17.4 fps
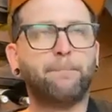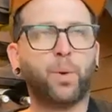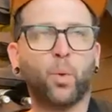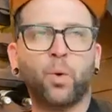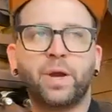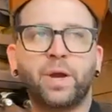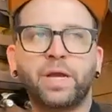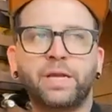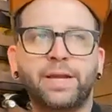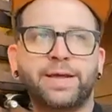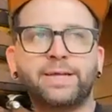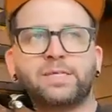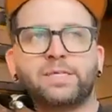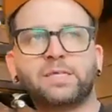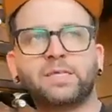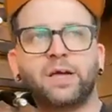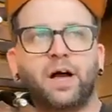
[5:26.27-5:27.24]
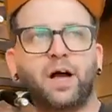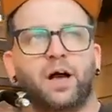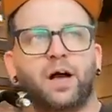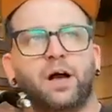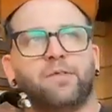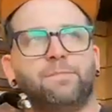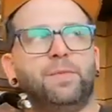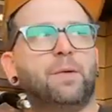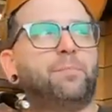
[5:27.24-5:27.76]
boringness
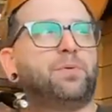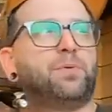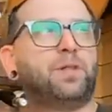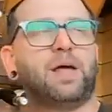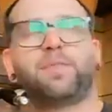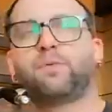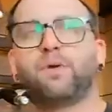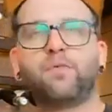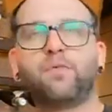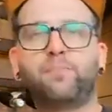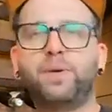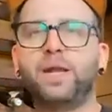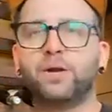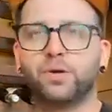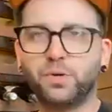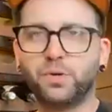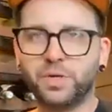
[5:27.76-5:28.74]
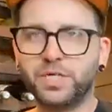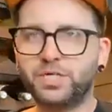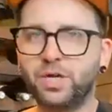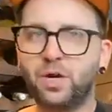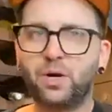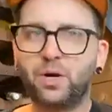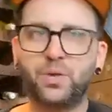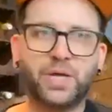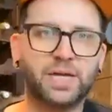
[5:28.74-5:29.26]
of the plethora of Pinot
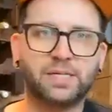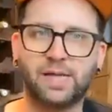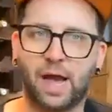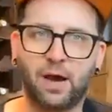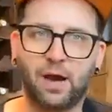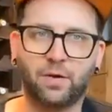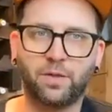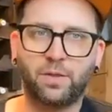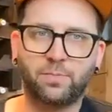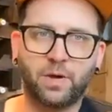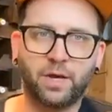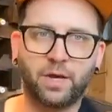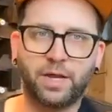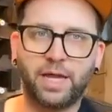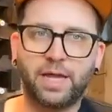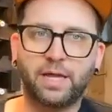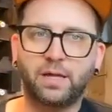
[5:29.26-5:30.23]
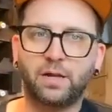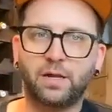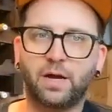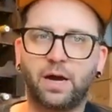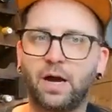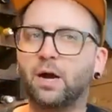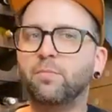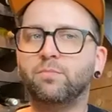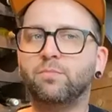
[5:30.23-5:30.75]
Grigio that is out on the market,
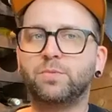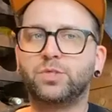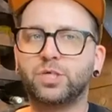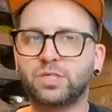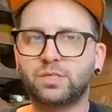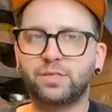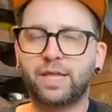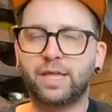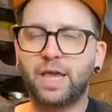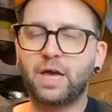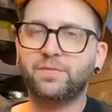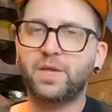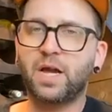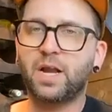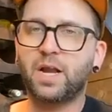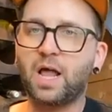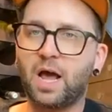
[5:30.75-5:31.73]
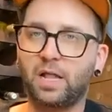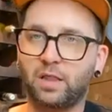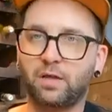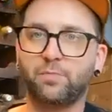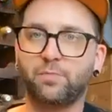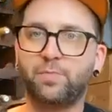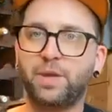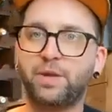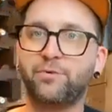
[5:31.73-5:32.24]
um, just caveat, I
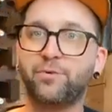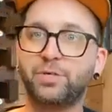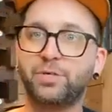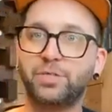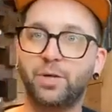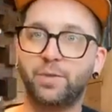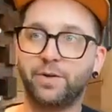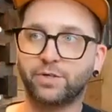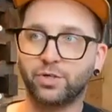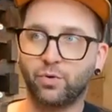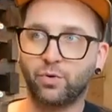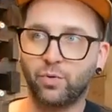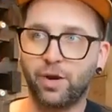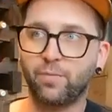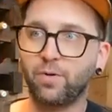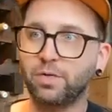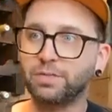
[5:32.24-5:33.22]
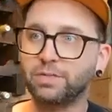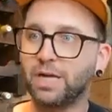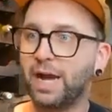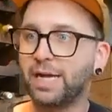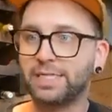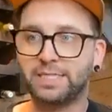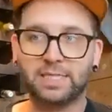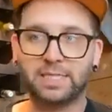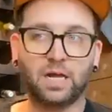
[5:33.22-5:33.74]
love Pinot Grigio. There's great ones.
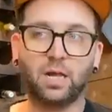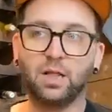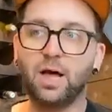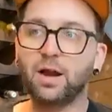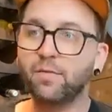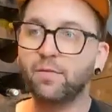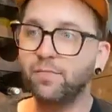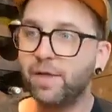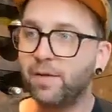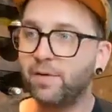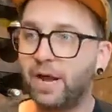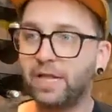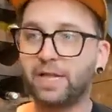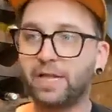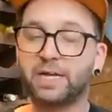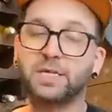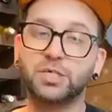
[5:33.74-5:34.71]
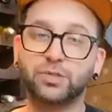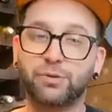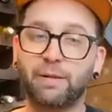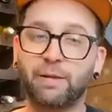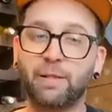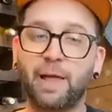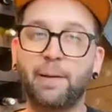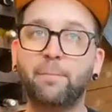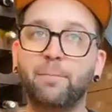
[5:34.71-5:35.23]
I sell a lot of them. I like to
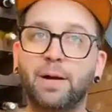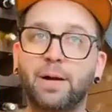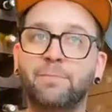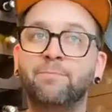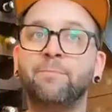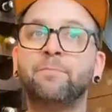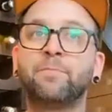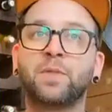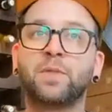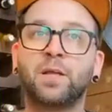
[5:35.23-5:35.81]
drink them, but